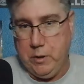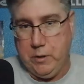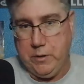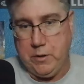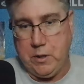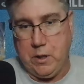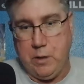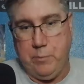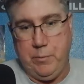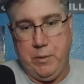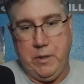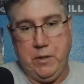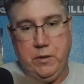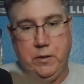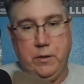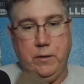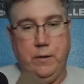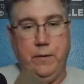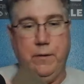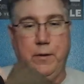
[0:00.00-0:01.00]
military
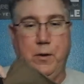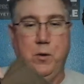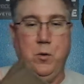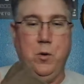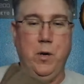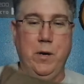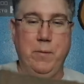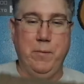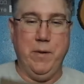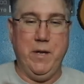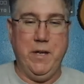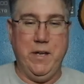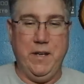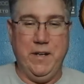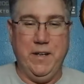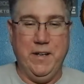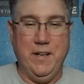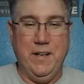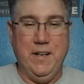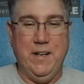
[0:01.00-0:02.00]
piece of equipment.
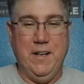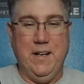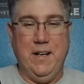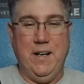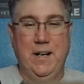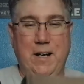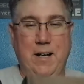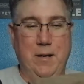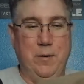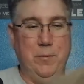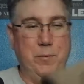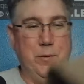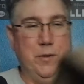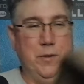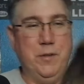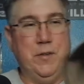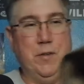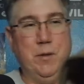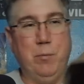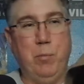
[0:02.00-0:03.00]

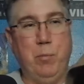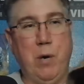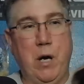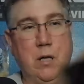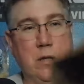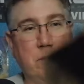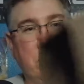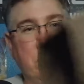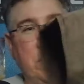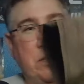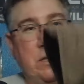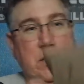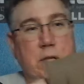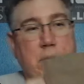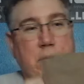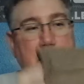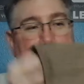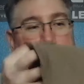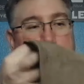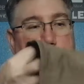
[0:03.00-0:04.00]
This is a baklava.
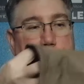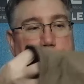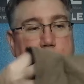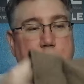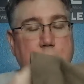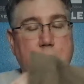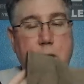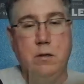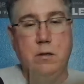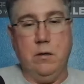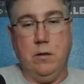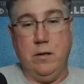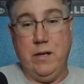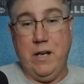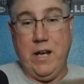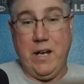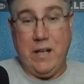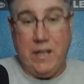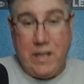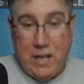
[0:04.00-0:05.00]
Again,
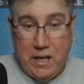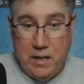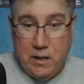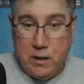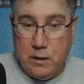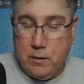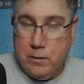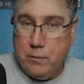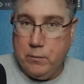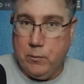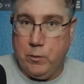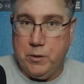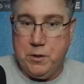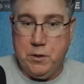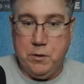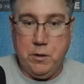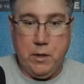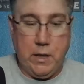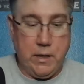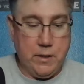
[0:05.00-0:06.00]
net gator,
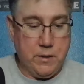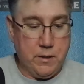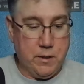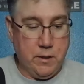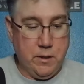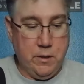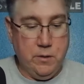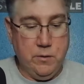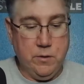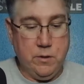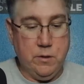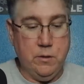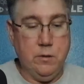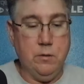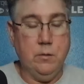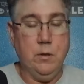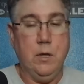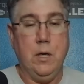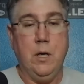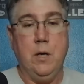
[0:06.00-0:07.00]
what you guys are used
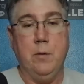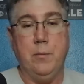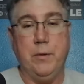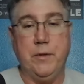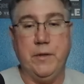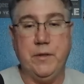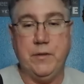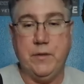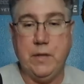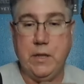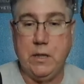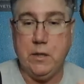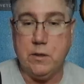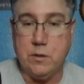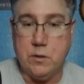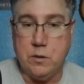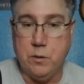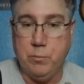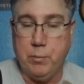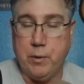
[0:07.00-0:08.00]
to. But this thing
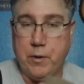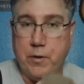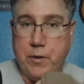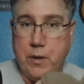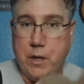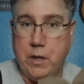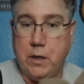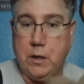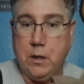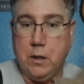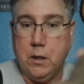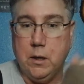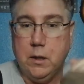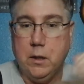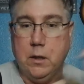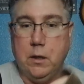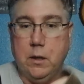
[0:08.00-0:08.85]
is super thick.